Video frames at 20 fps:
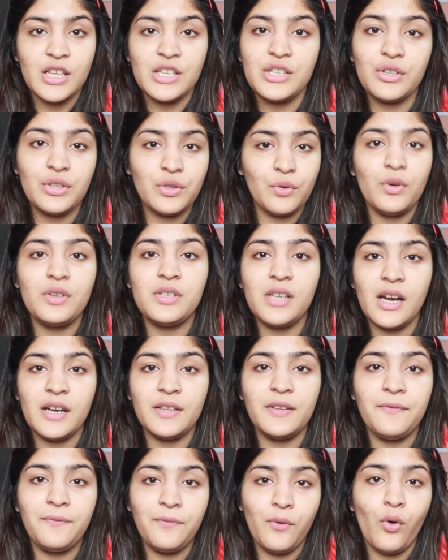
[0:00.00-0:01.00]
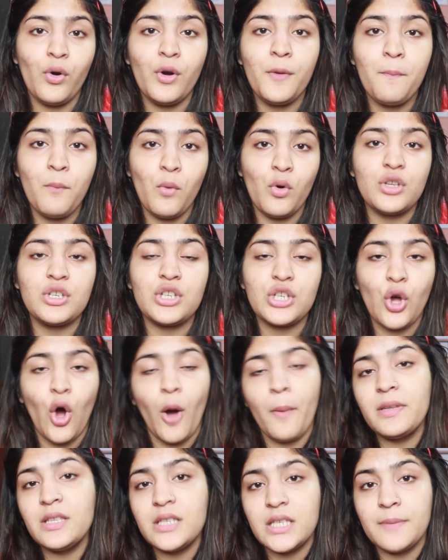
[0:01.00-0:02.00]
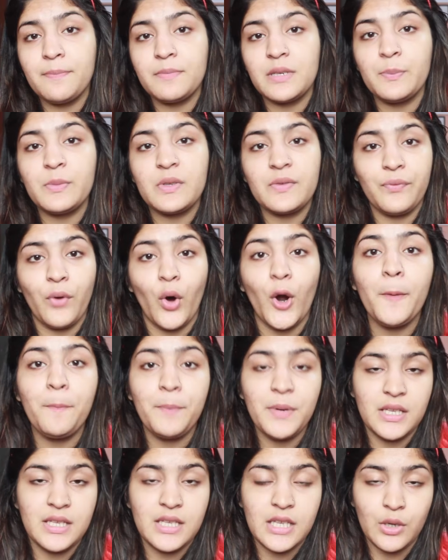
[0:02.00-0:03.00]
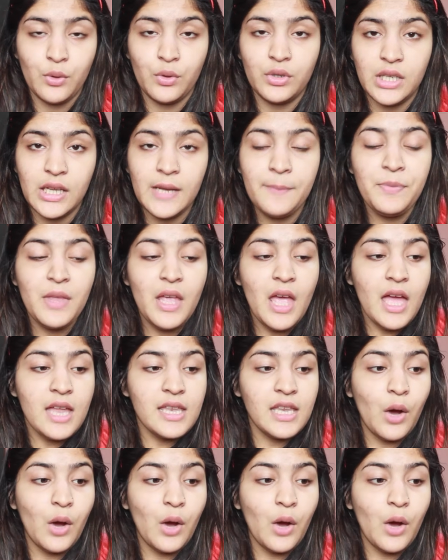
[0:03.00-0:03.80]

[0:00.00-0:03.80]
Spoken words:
So those are the four most common symptoms for PCOD.